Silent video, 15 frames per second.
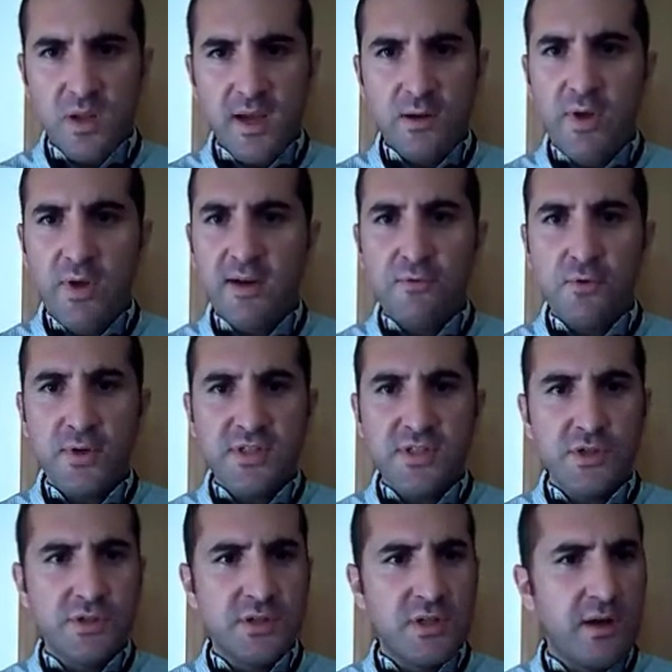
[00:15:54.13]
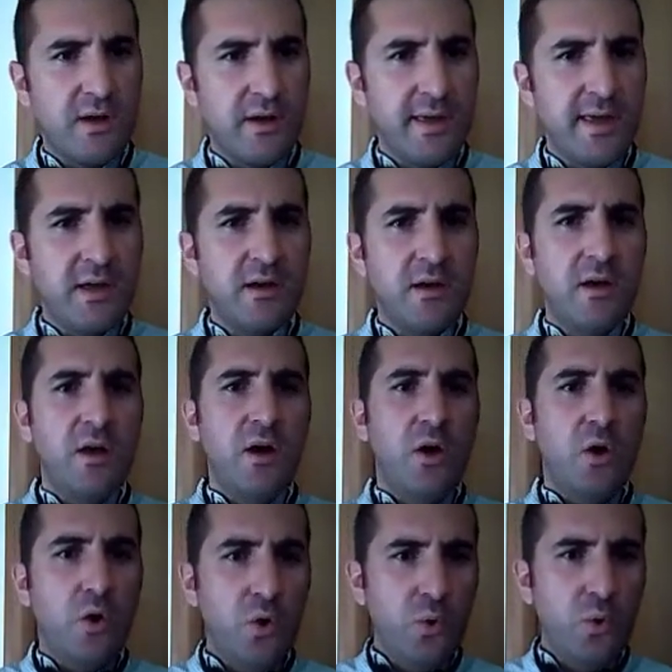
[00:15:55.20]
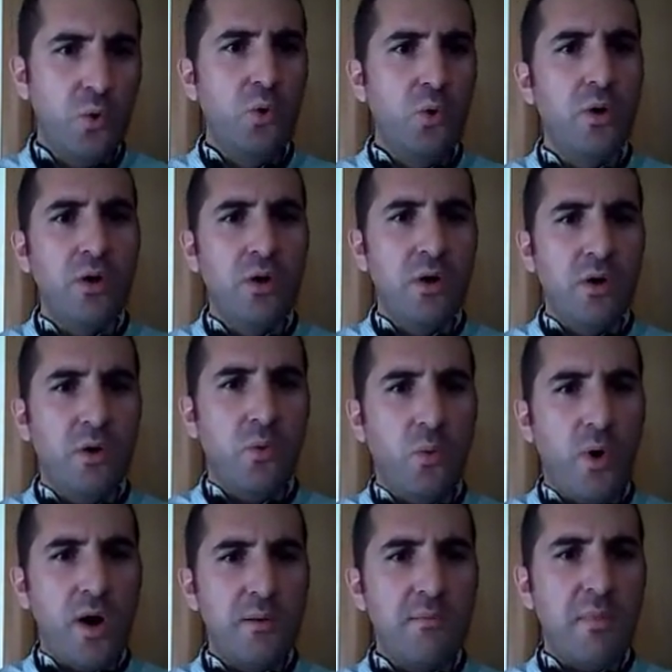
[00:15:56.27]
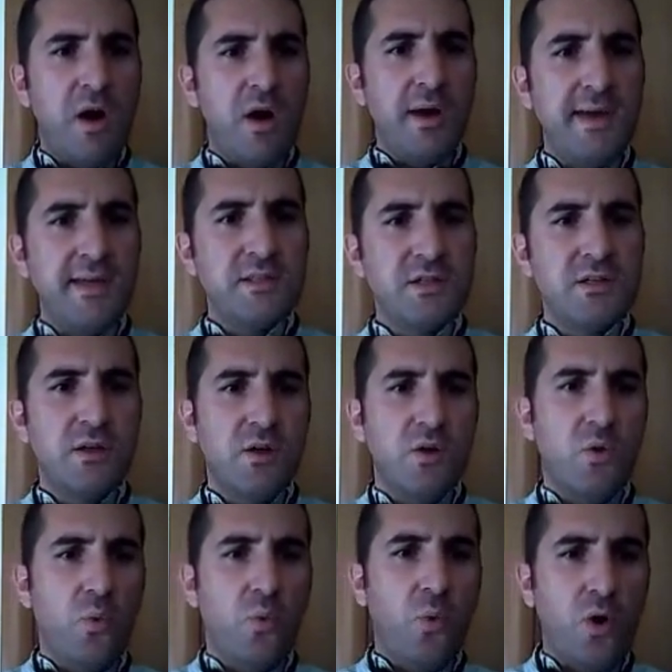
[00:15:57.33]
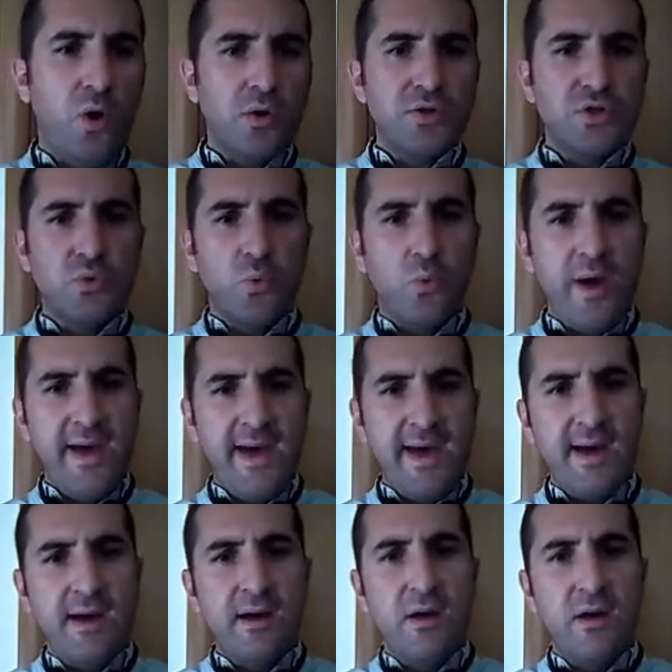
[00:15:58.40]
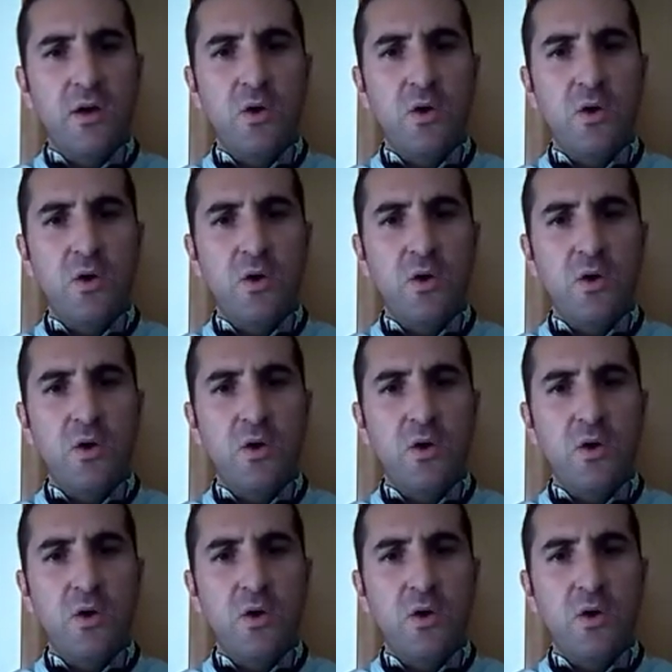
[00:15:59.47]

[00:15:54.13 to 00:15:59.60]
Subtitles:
And we have questions like who, why might, what, where,